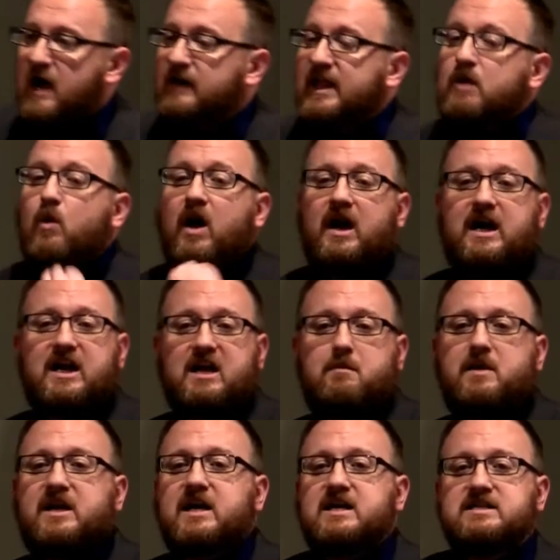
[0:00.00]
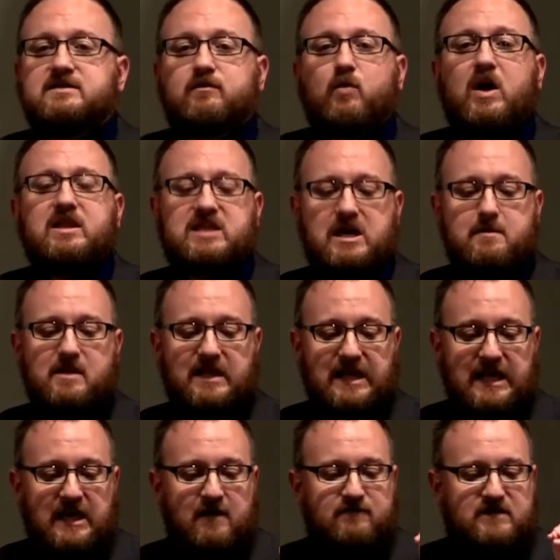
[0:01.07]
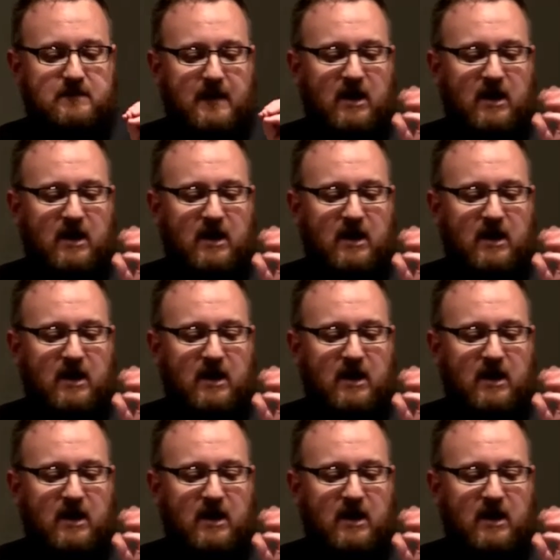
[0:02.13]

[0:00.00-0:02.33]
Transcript: They wanted it because of what they believed